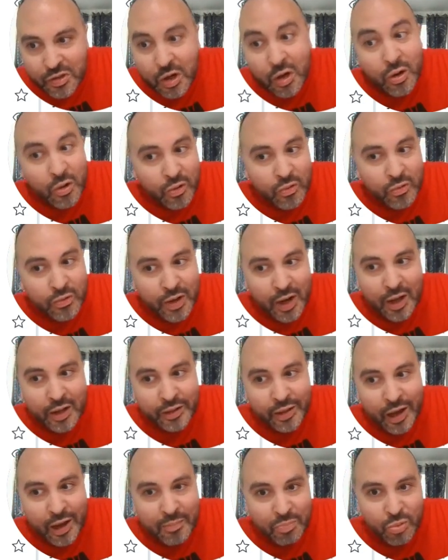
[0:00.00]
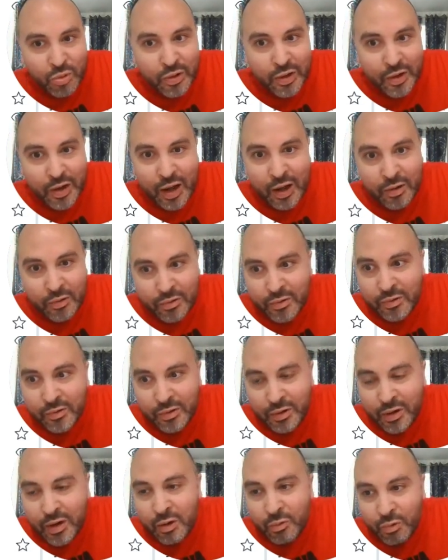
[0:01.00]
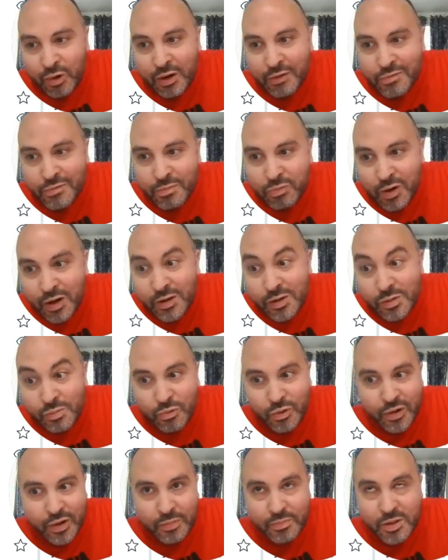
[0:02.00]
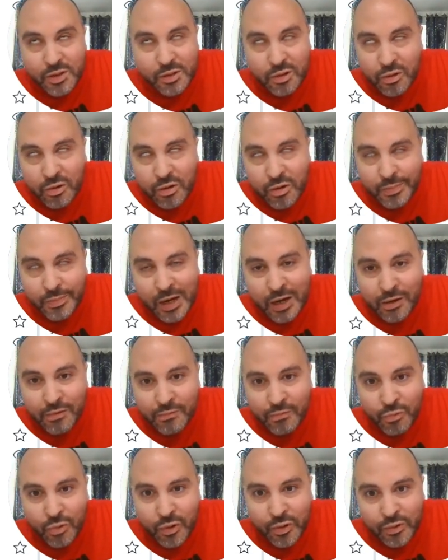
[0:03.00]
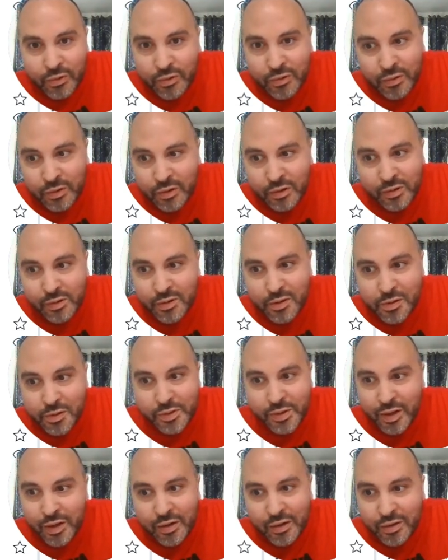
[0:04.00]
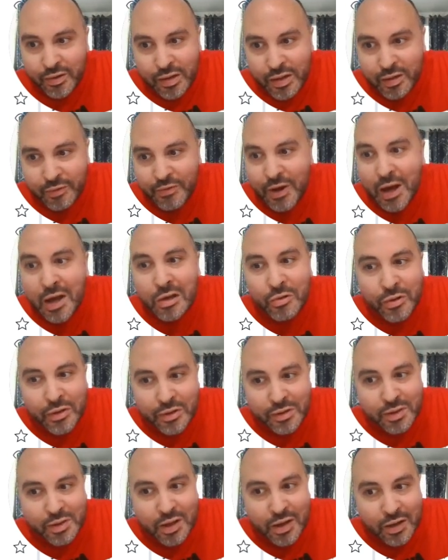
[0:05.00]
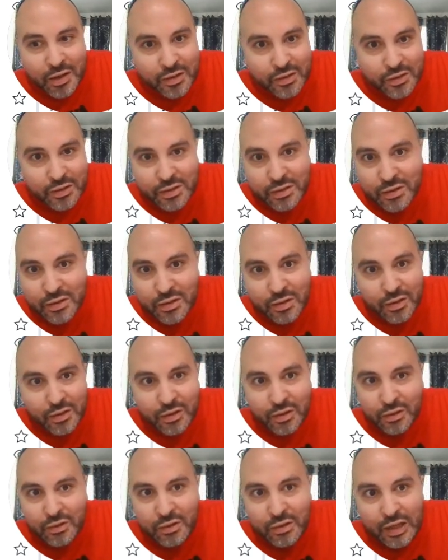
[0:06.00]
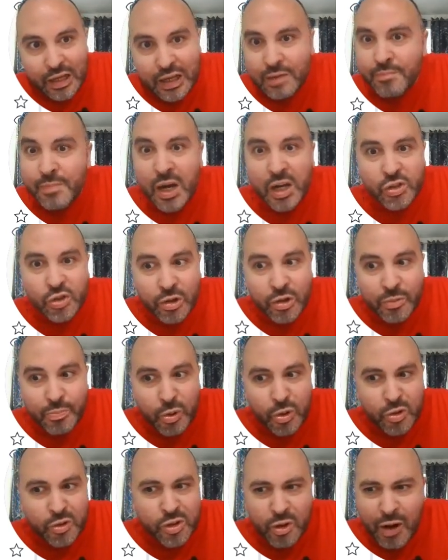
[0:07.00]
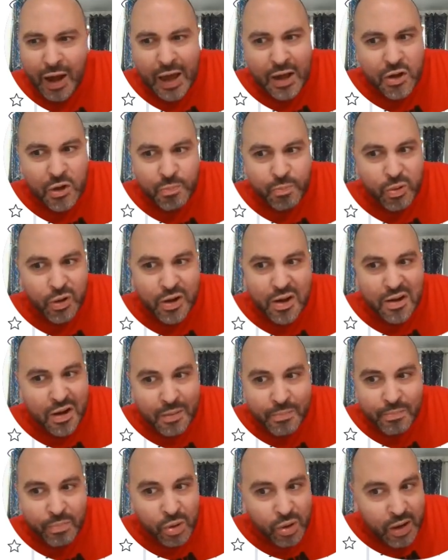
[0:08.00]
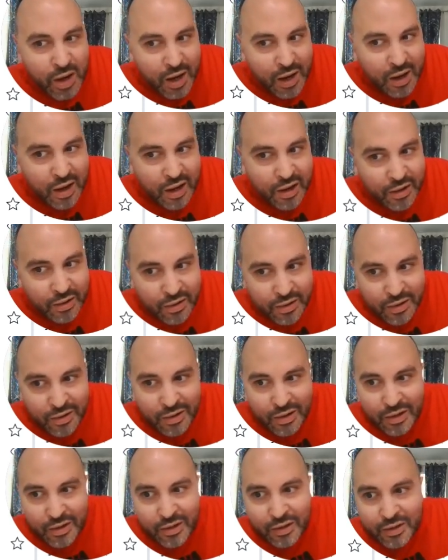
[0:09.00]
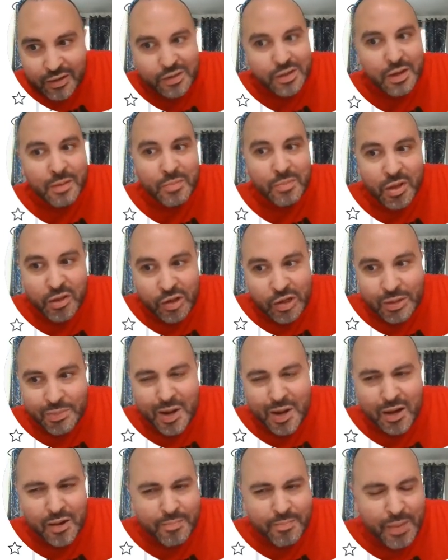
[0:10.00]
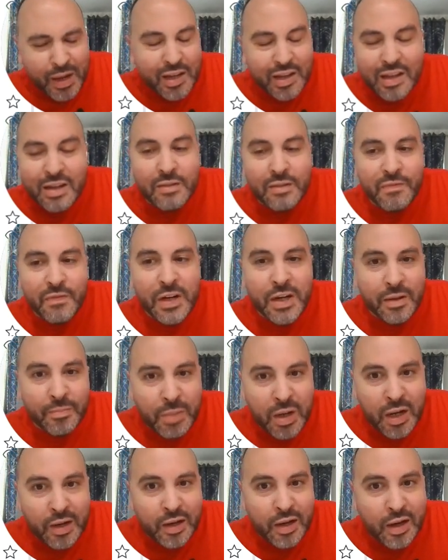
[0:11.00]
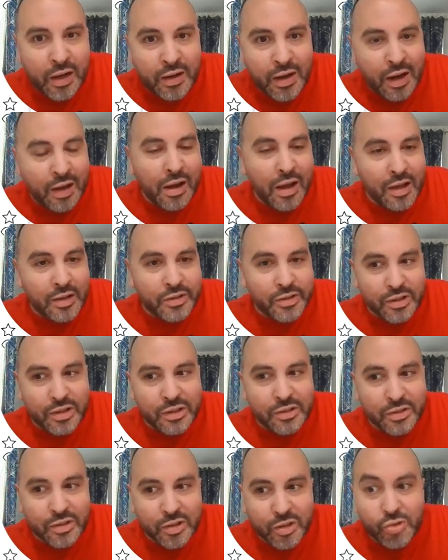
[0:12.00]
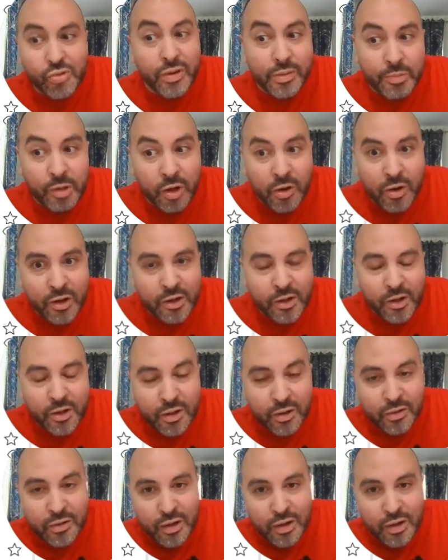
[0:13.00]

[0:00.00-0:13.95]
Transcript: to own at that point. At whatever price point, I'm still going back and forth. This thing, the value in this thing is immeasurable. So how do you put a number on something that you make infinite money on? It's extremely hard to do,